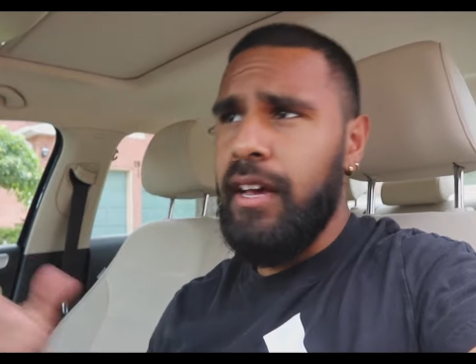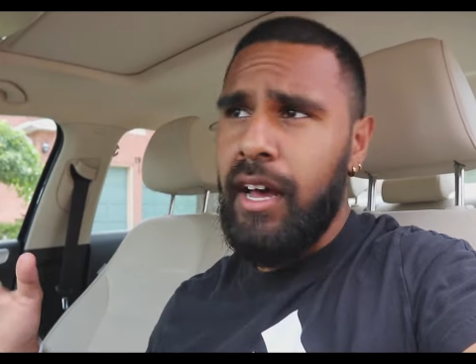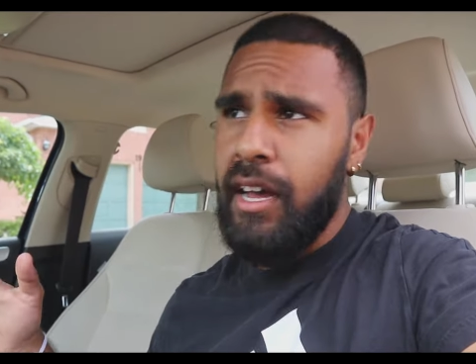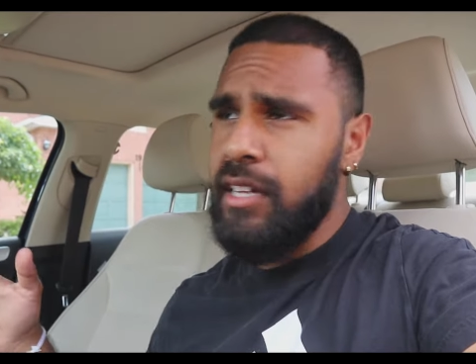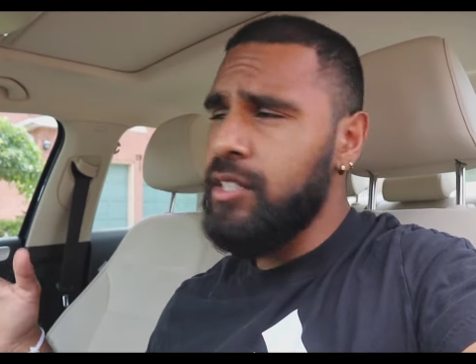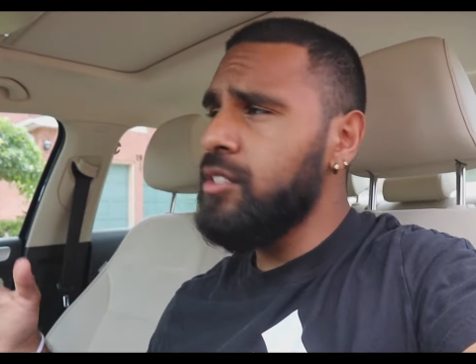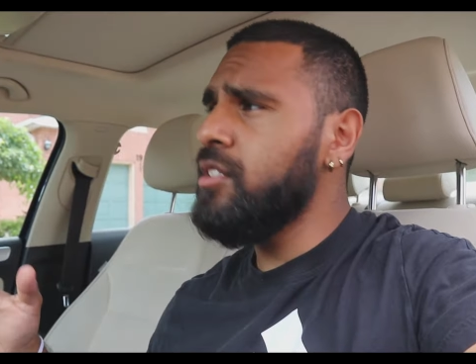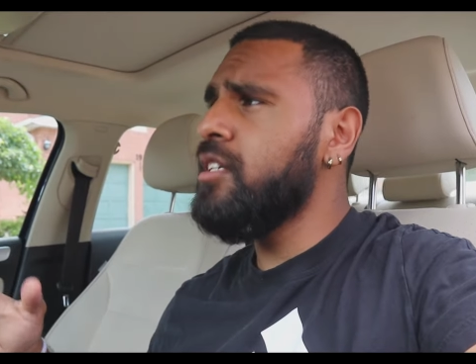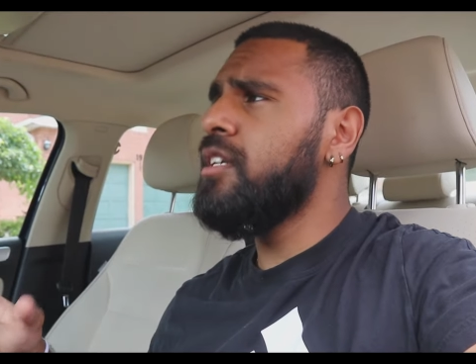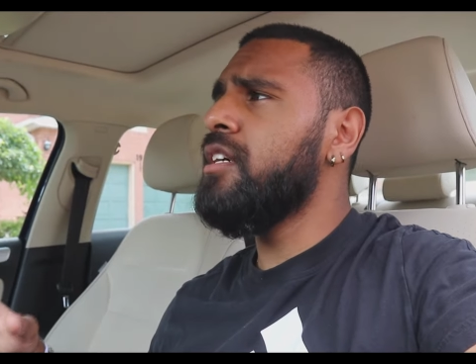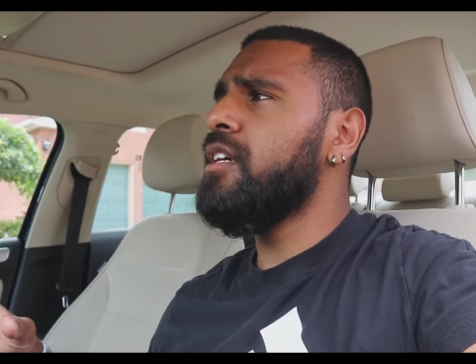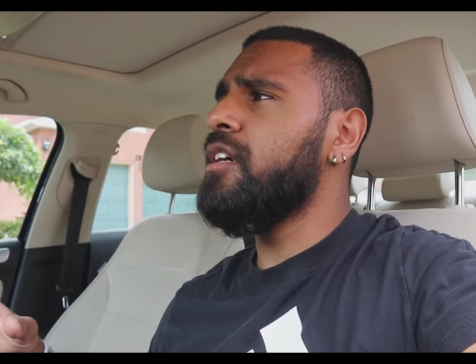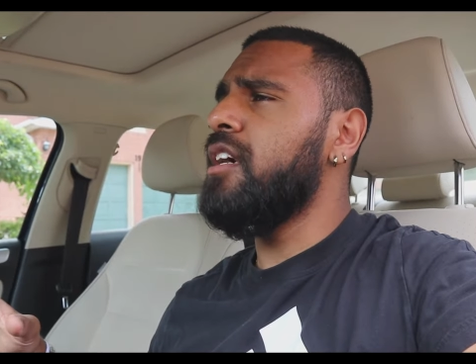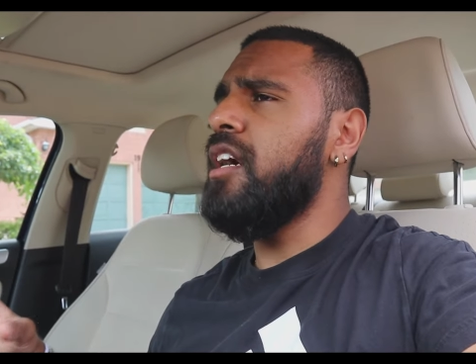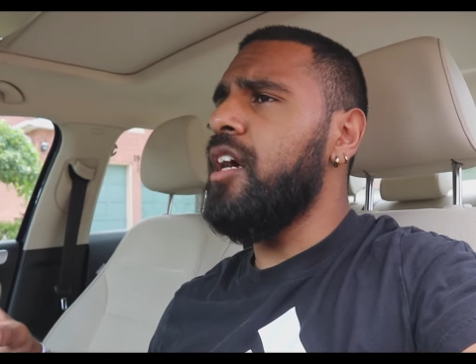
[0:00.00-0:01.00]
cash
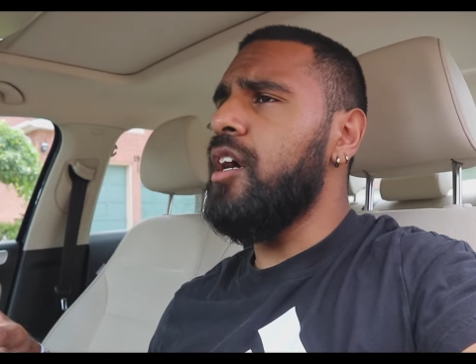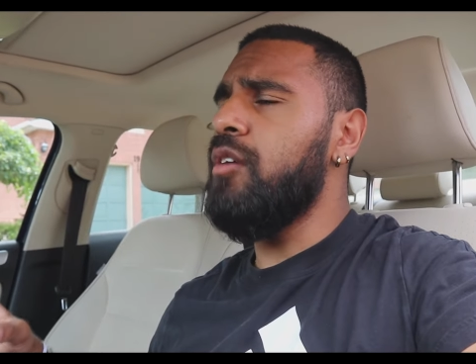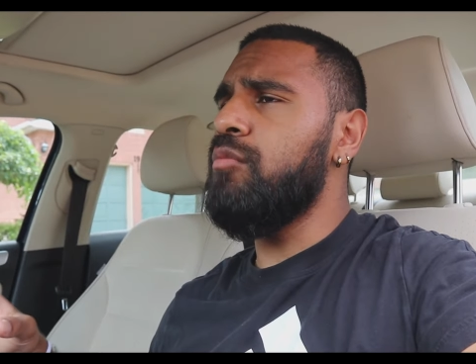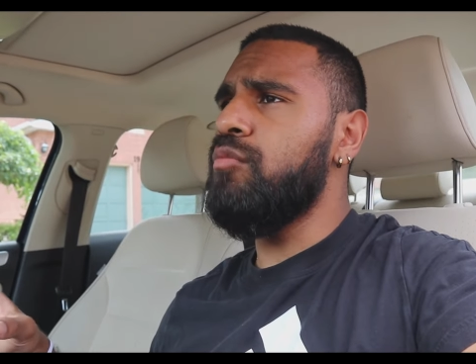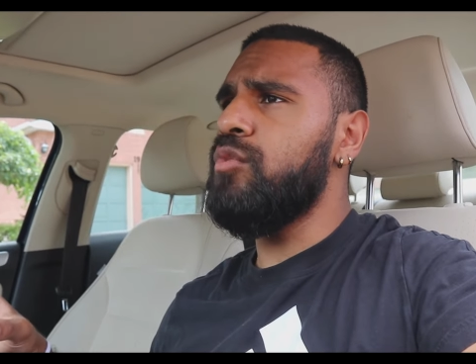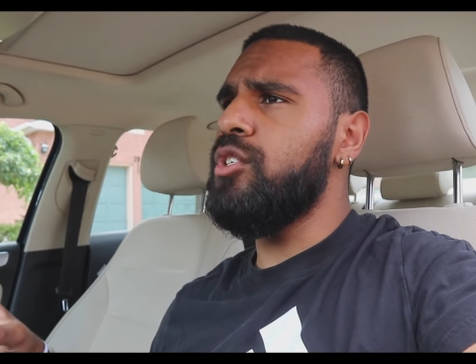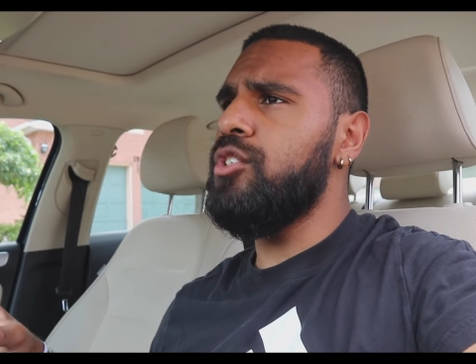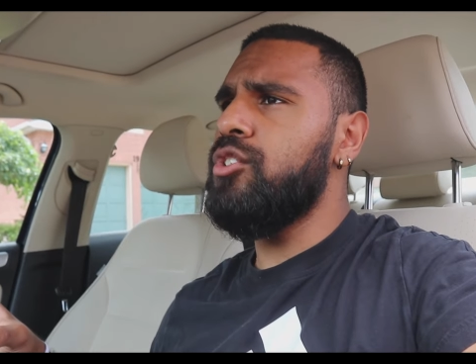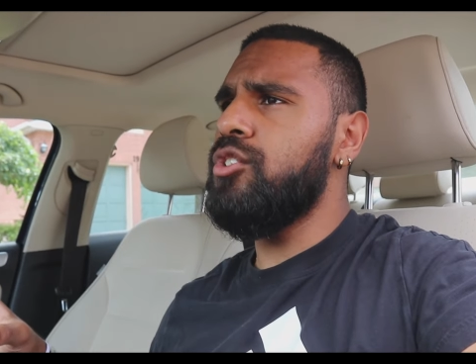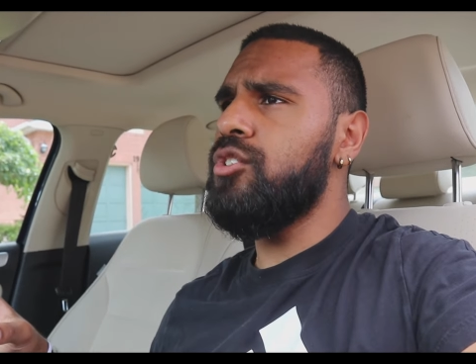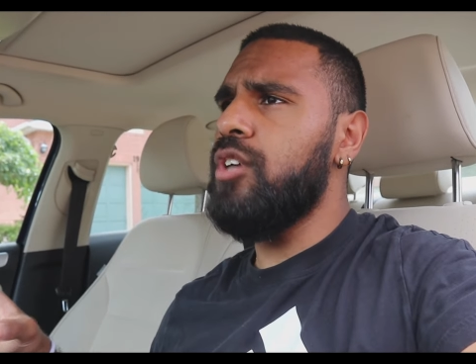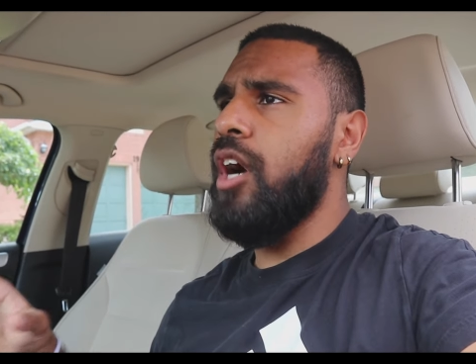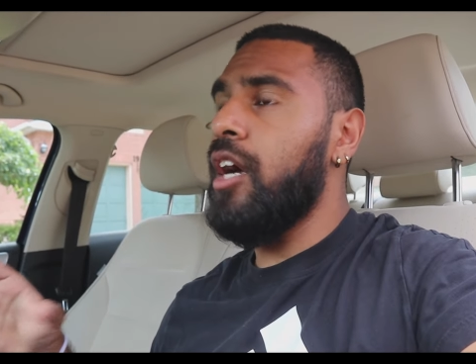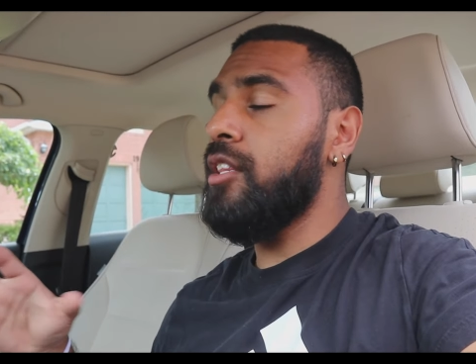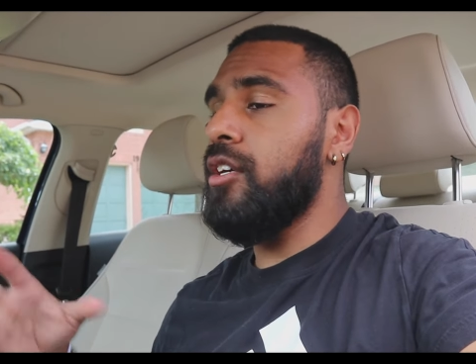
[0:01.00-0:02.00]
um,
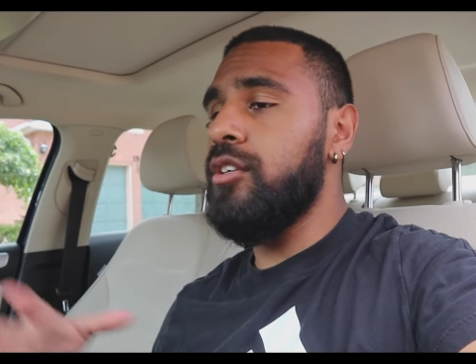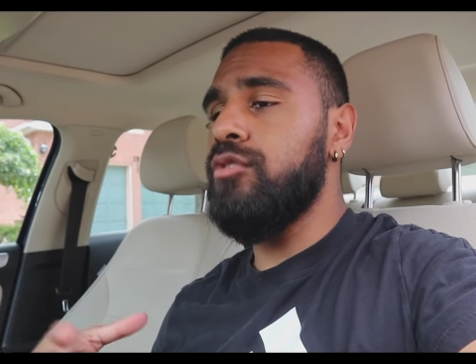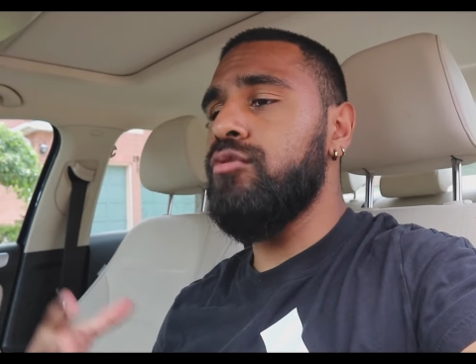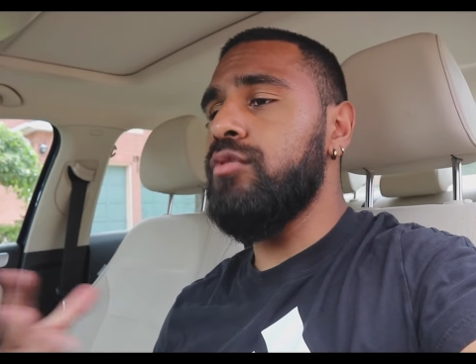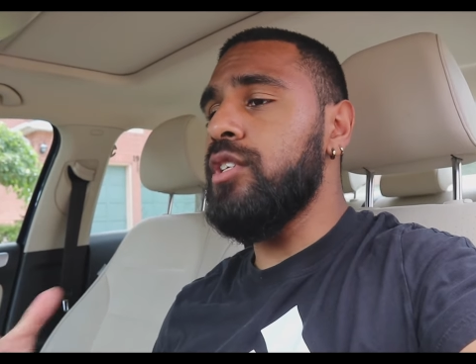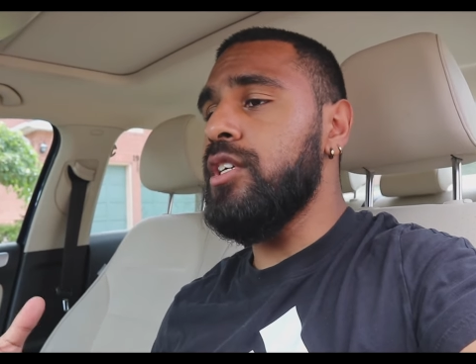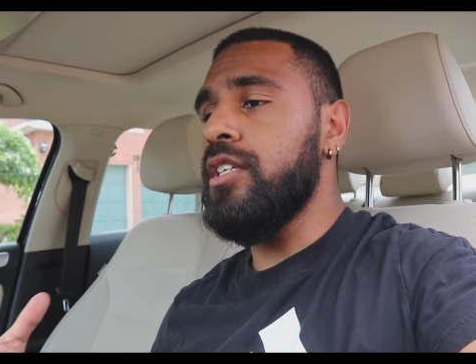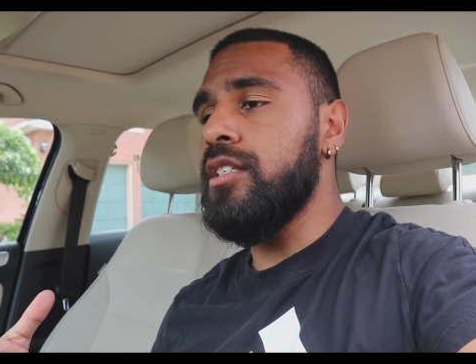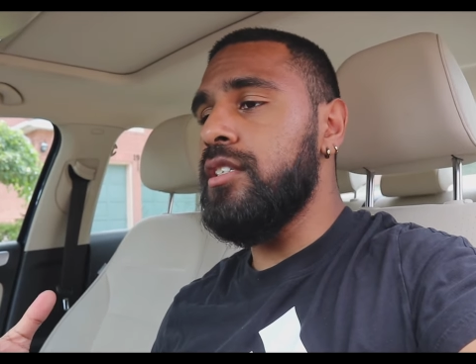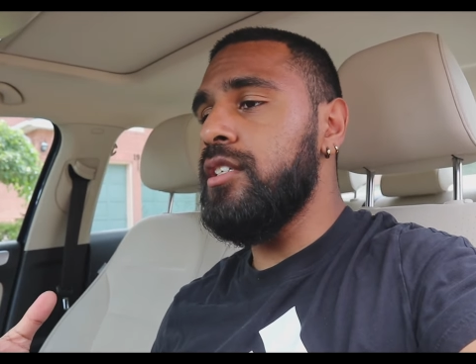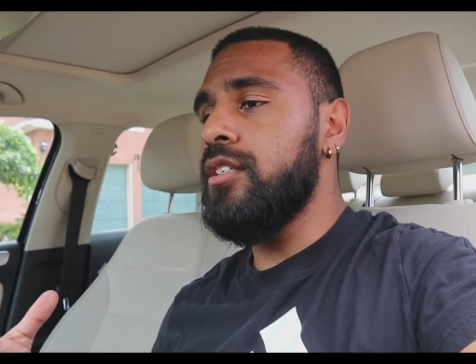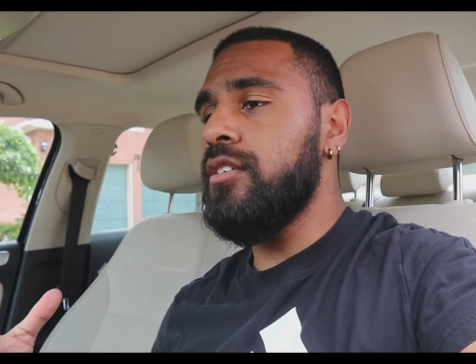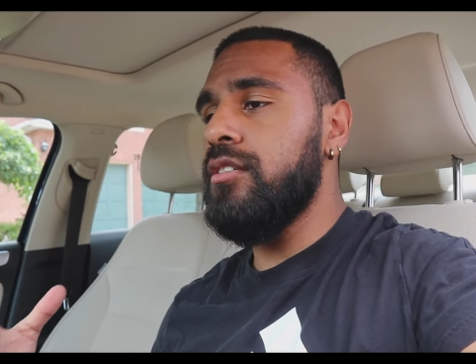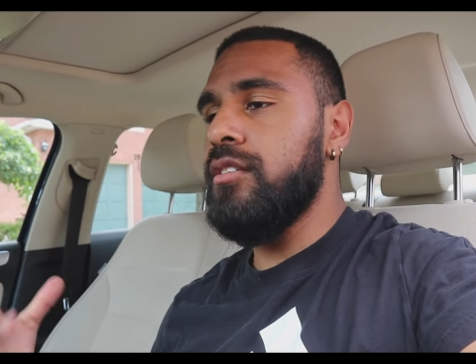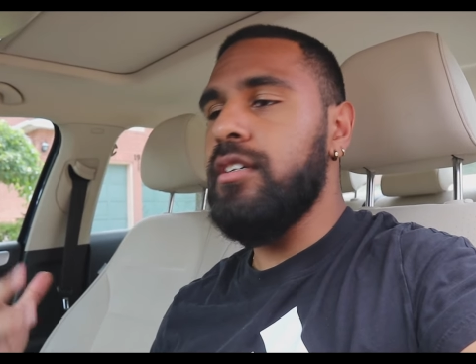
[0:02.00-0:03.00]
which I thought was a really good
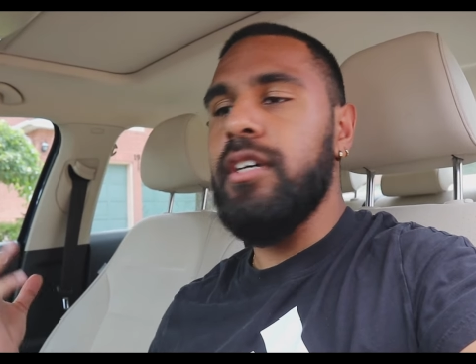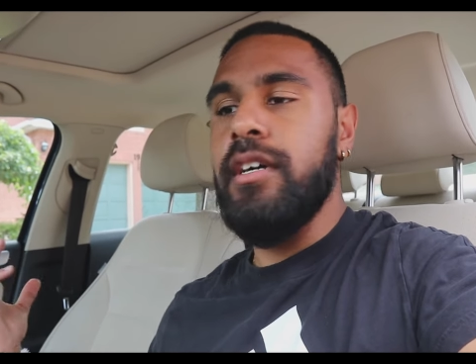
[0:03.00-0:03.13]
deal